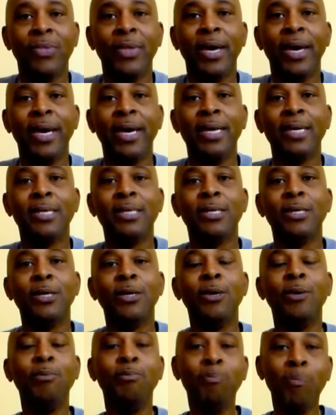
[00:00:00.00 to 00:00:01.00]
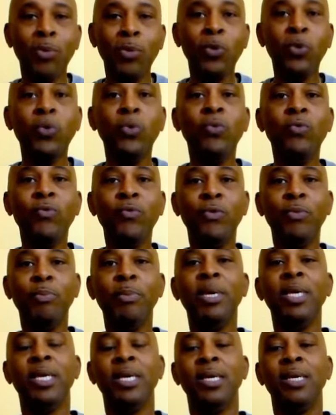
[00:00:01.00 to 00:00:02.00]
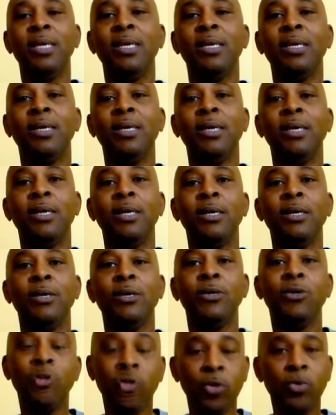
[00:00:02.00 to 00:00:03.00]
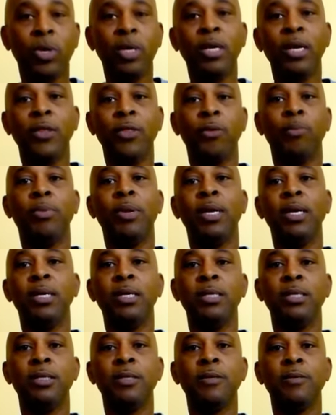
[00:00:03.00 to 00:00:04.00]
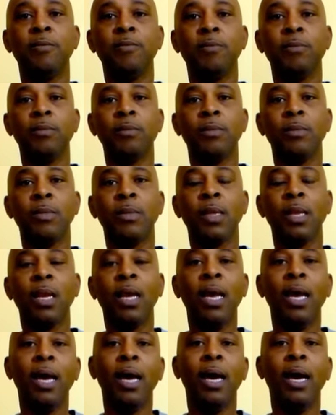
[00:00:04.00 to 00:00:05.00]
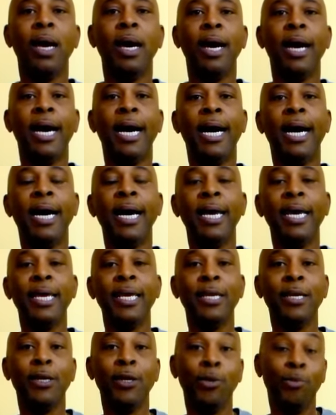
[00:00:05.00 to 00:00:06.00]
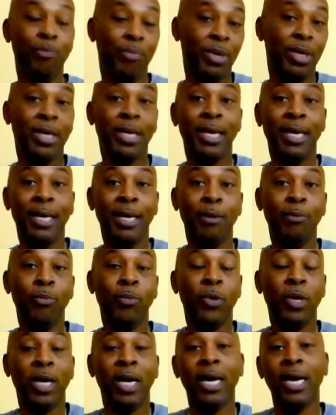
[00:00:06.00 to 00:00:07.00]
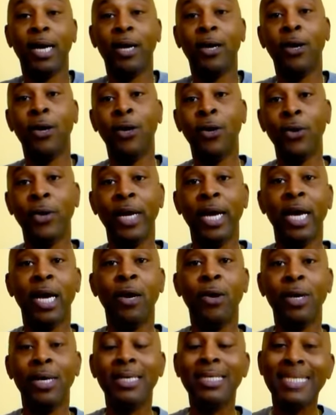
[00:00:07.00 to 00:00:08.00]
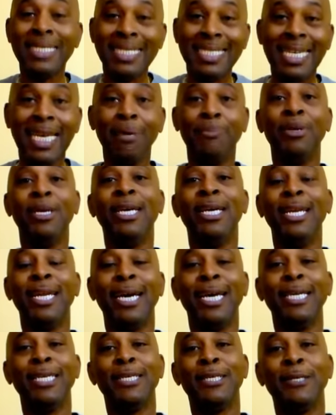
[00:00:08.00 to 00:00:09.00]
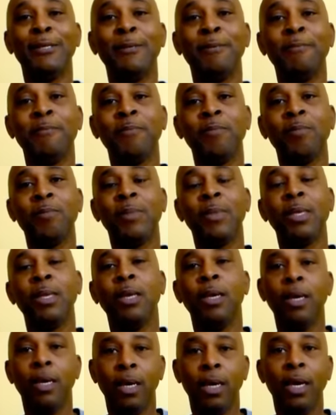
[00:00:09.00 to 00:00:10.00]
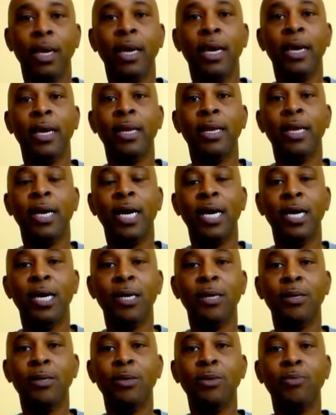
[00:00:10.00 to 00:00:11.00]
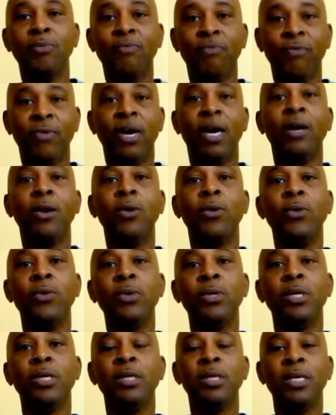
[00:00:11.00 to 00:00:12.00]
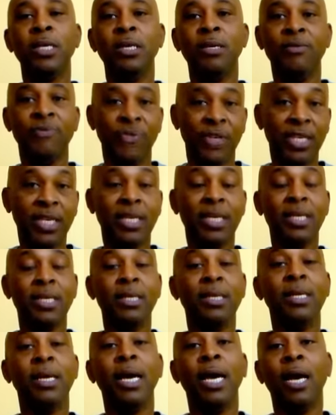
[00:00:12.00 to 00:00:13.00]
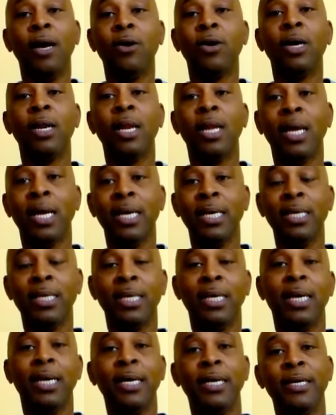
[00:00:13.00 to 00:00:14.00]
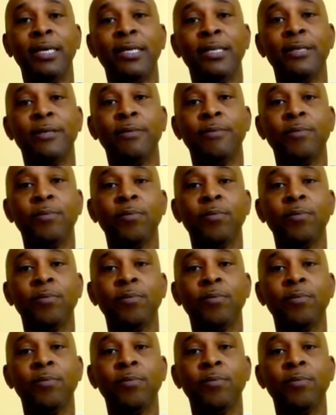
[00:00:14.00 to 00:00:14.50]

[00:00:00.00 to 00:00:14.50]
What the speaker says: that moved me to another place. I became what I call now a Sabianite. And I followed the vegan alkaline diet.